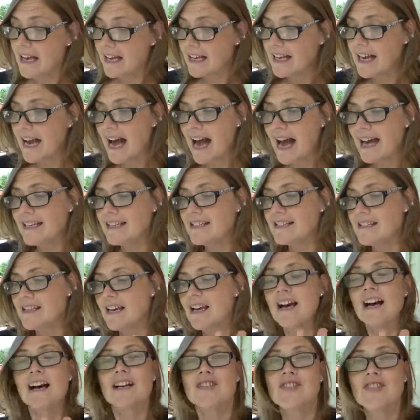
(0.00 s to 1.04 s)
God is
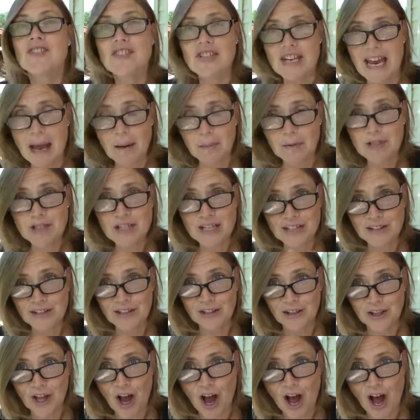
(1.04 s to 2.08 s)
establishing the
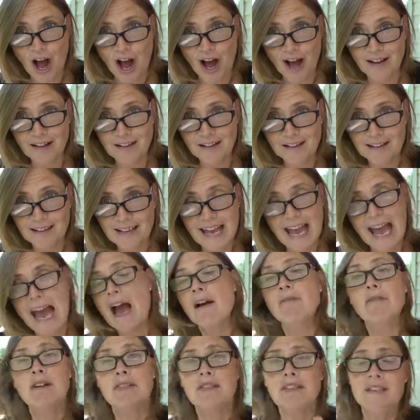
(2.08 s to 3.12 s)
law,
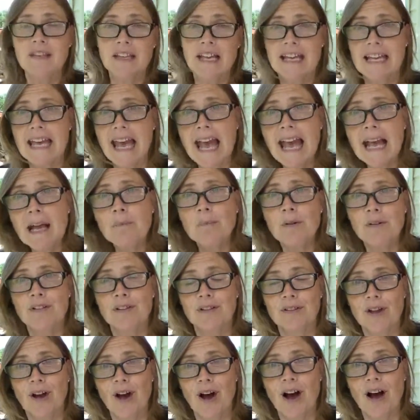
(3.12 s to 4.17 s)
everything that came with the
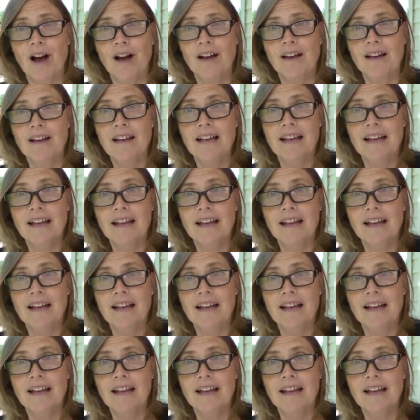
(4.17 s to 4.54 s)
law.